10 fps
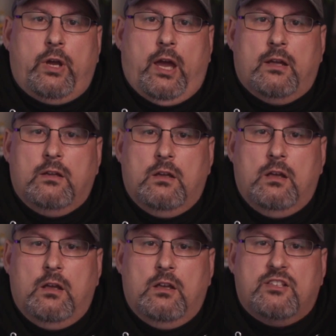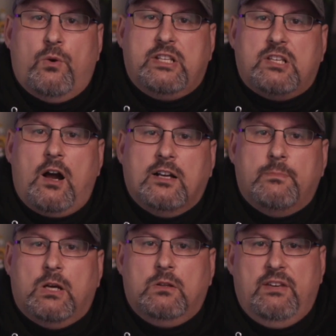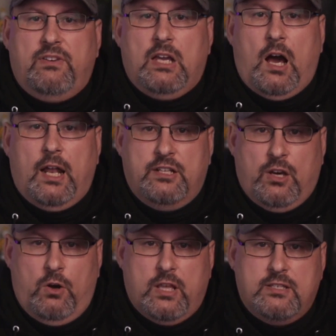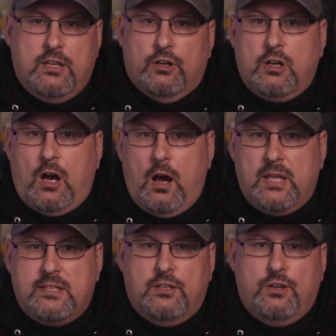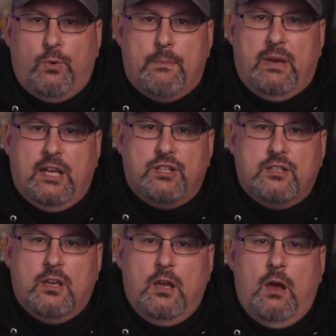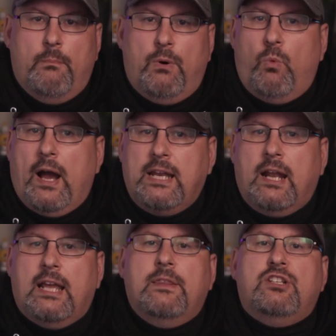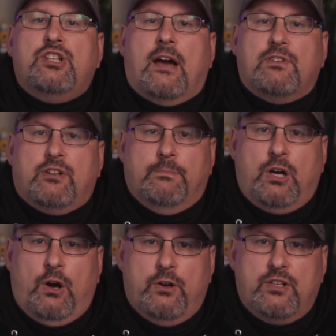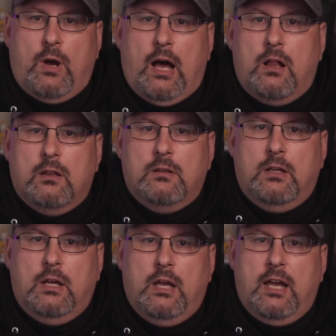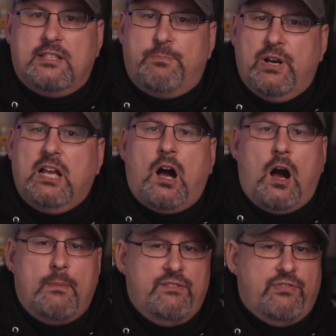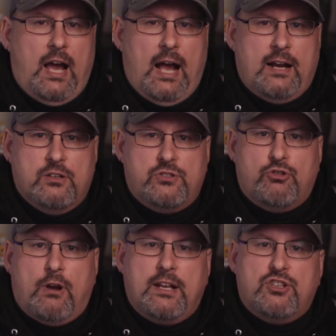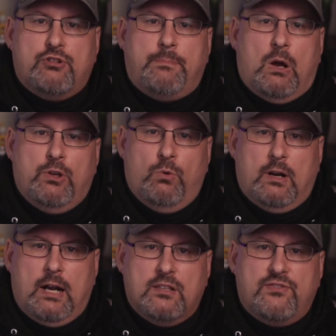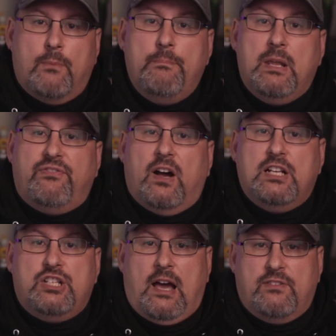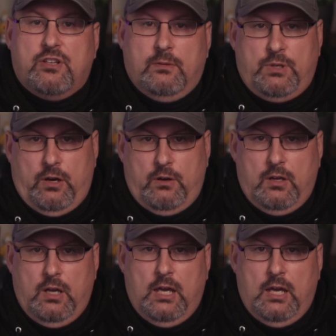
Okay, so we talked about leaving Honeytokens in your comments in your web pages, but why not in the JavaScript code as well? It's pretty common for hackers to try to strip out URLs from minified JavaScript code.